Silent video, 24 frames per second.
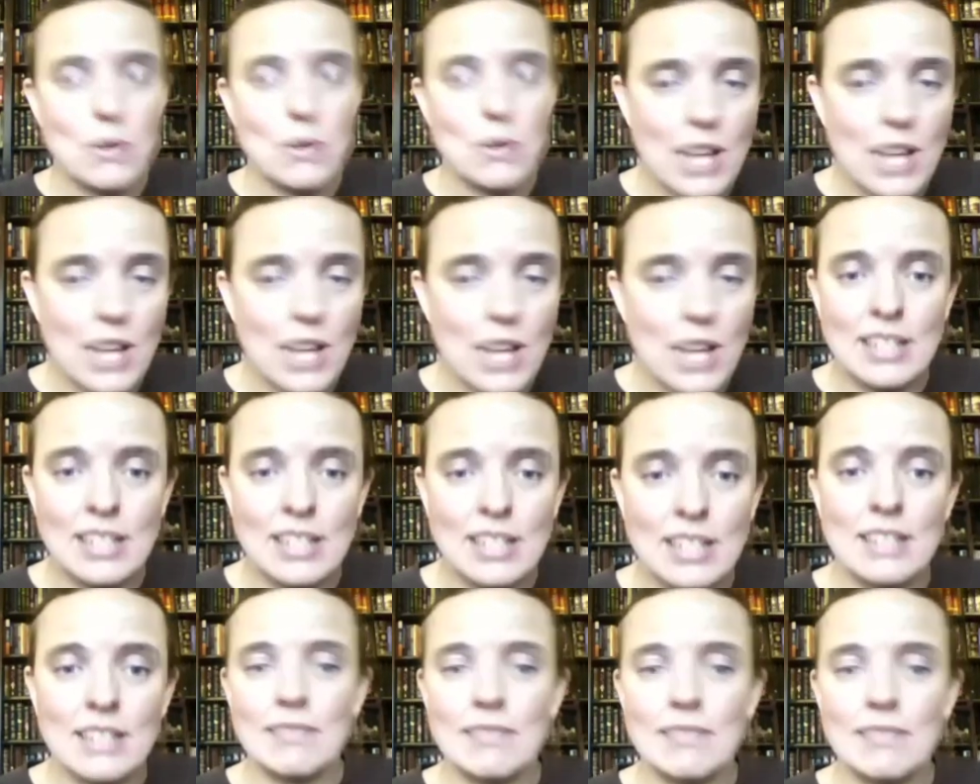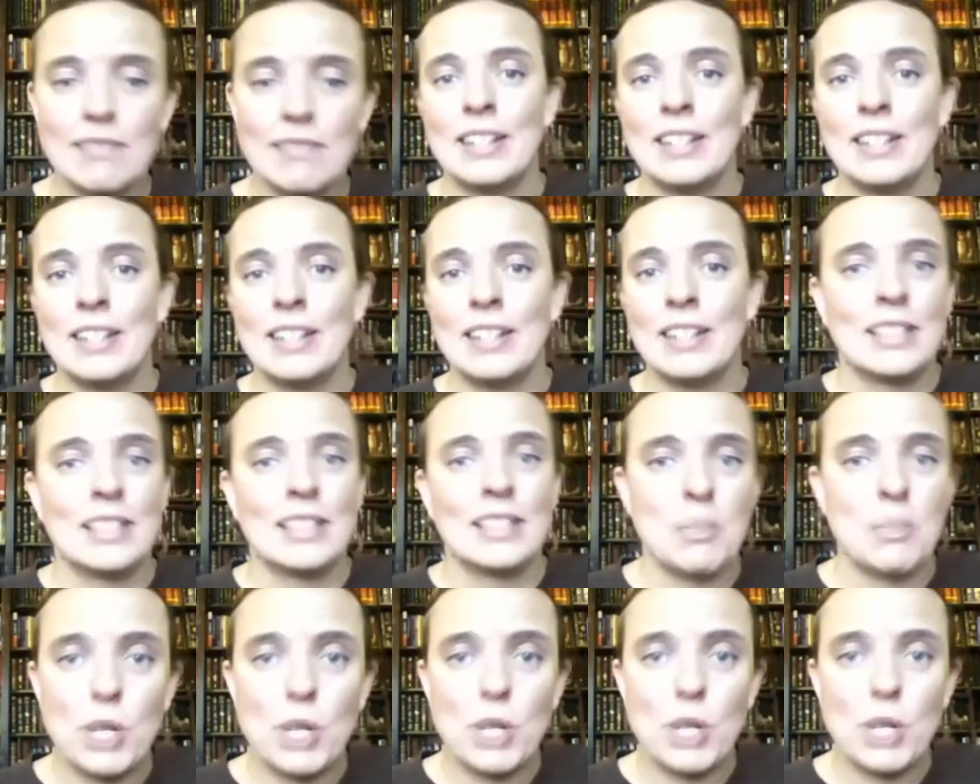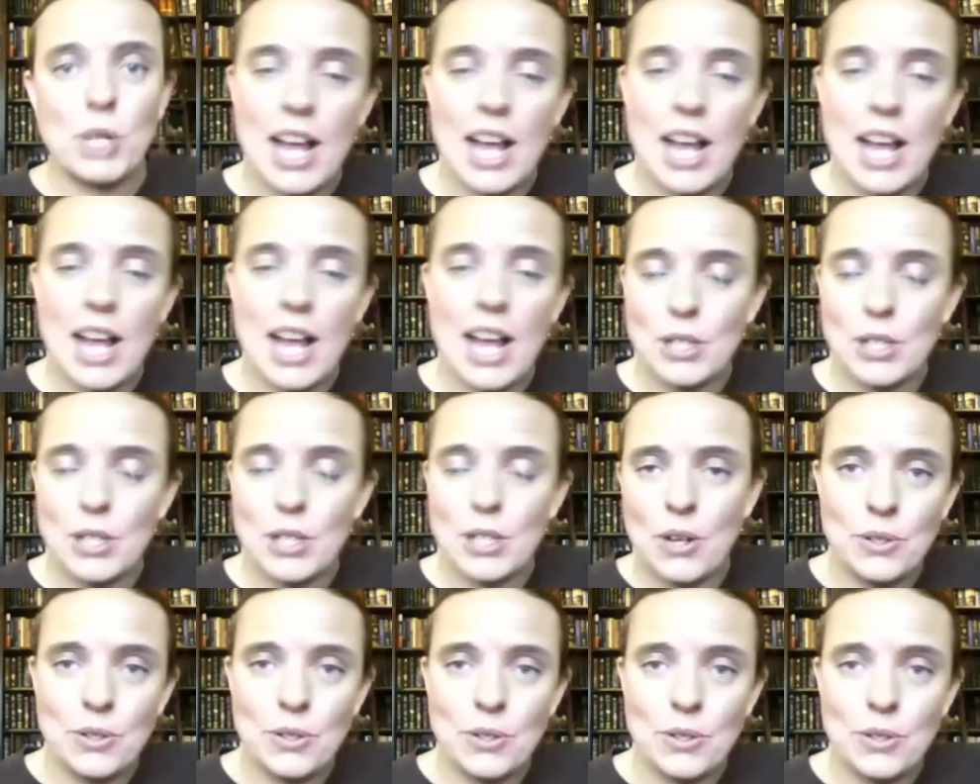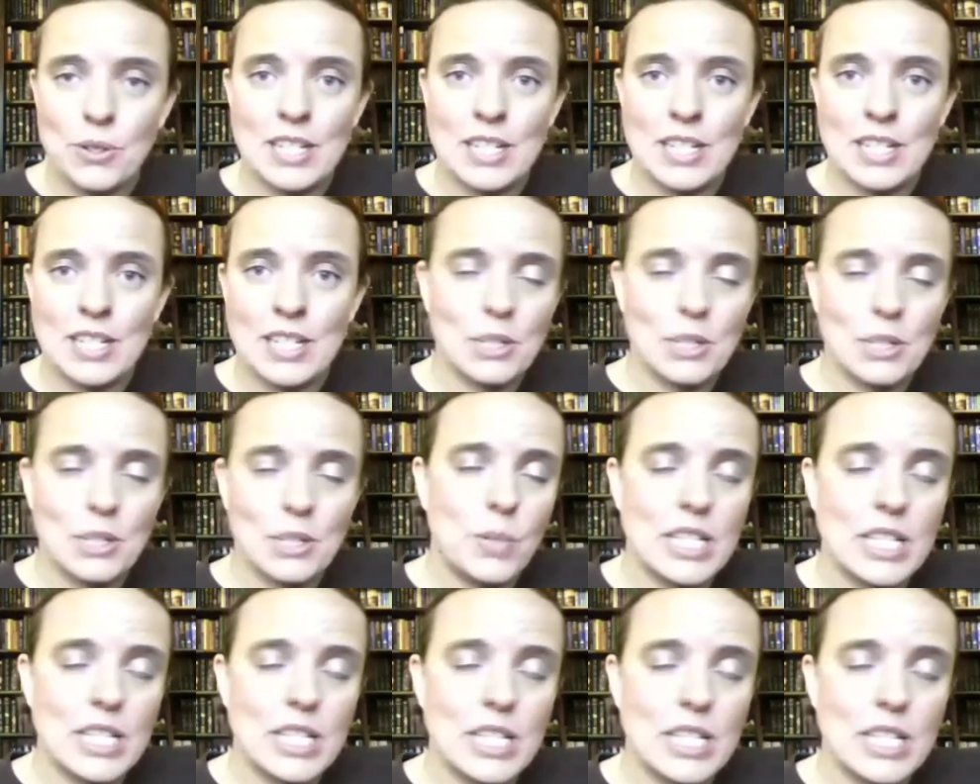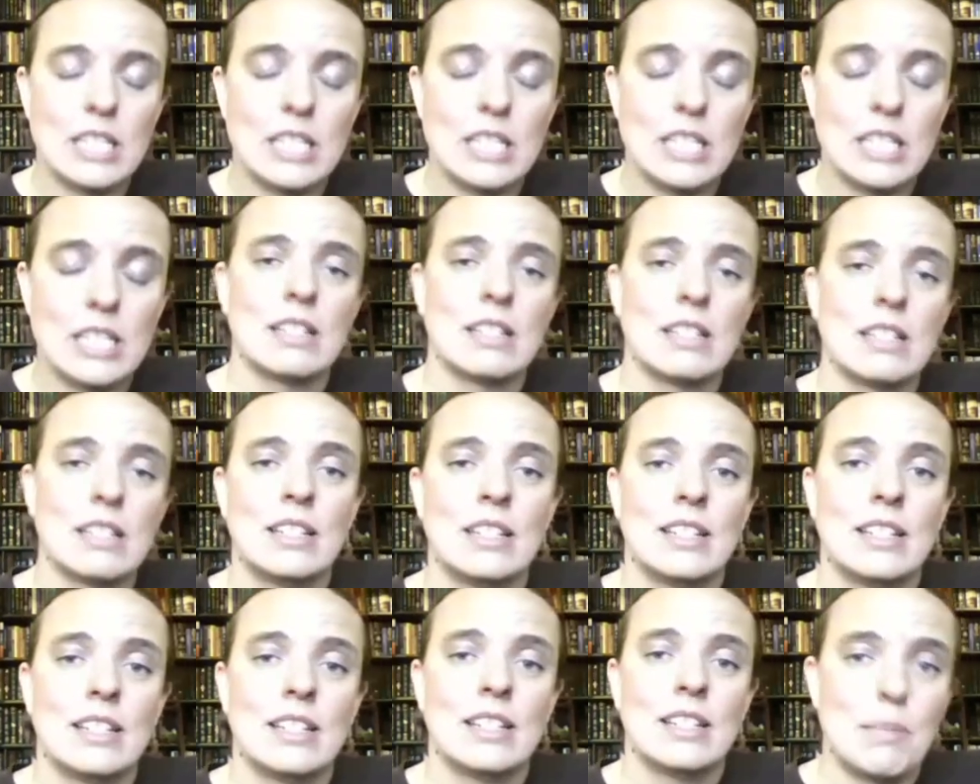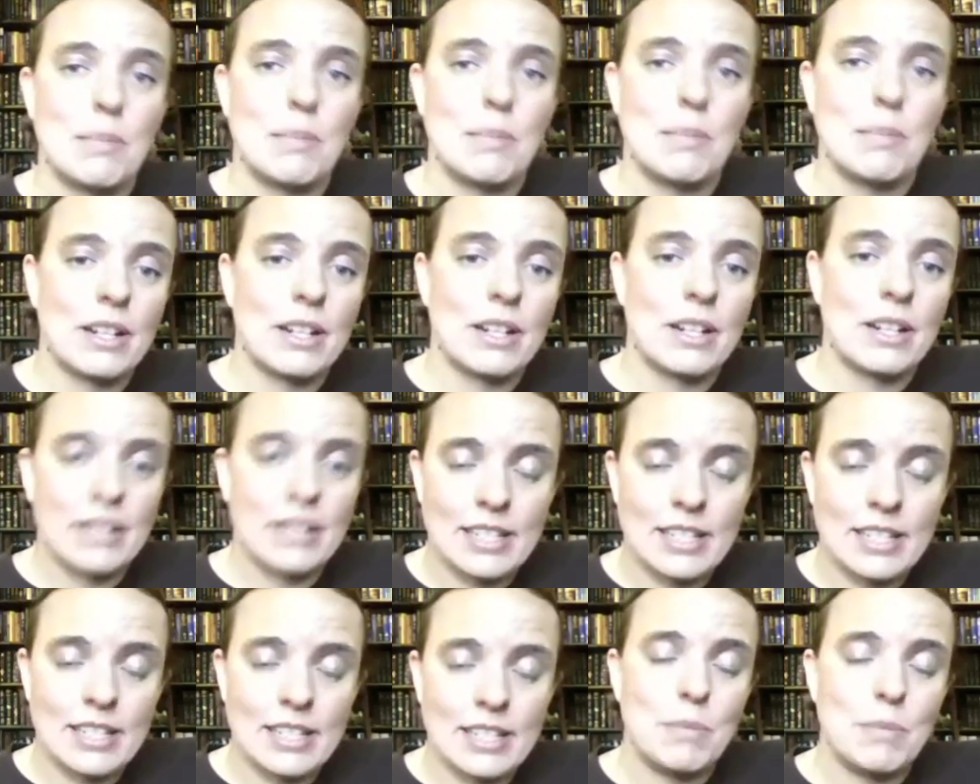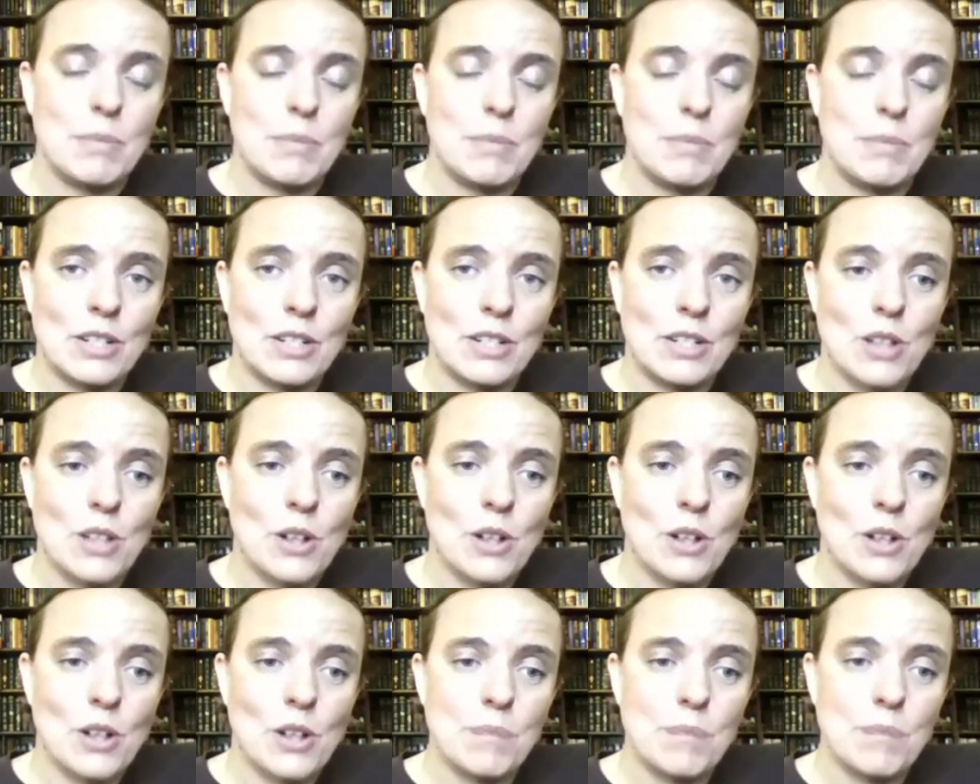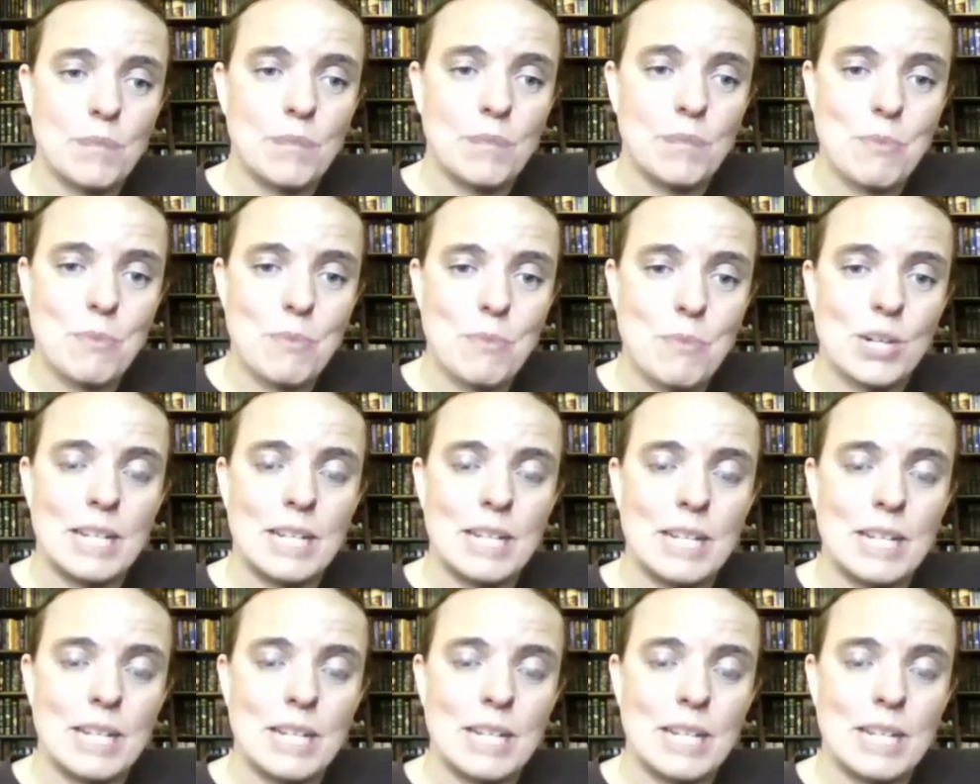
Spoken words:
stressing. The more times you go through each of these quizzes, the better it's going to be in your long-term memory.